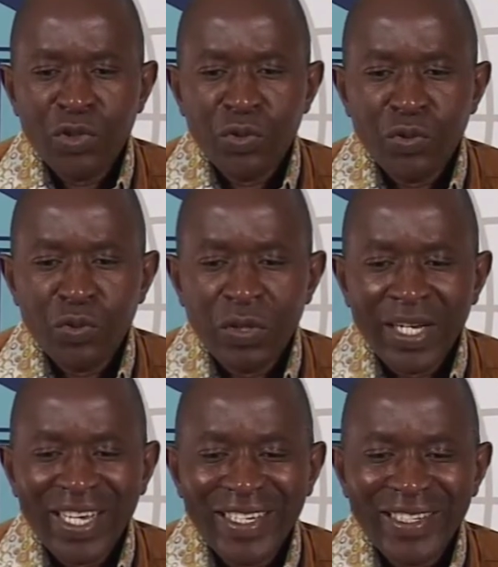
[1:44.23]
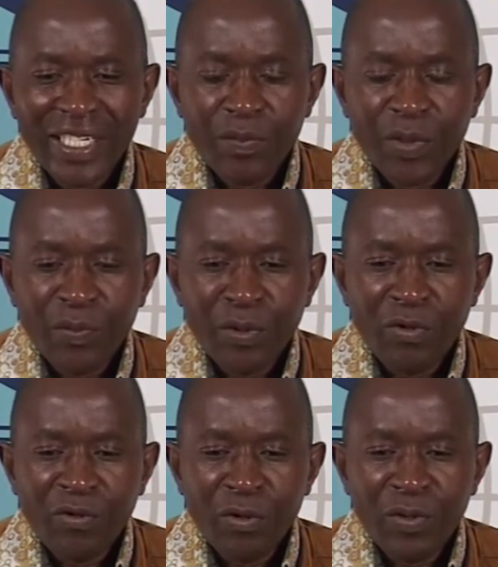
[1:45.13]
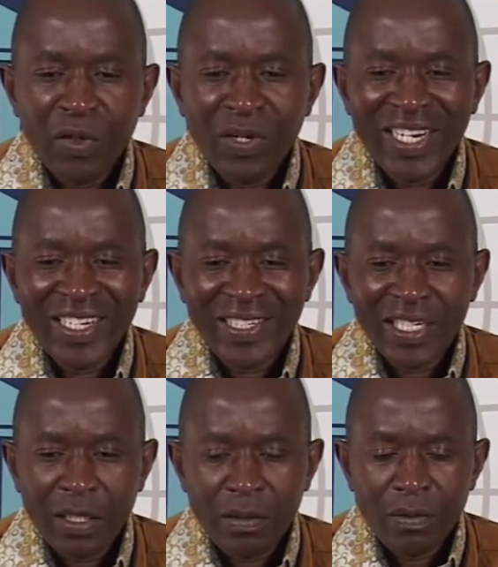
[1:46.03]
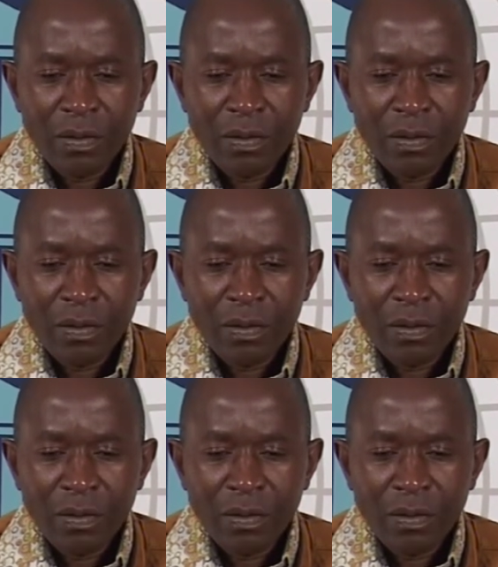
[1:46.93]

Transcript: to exit people from the organization.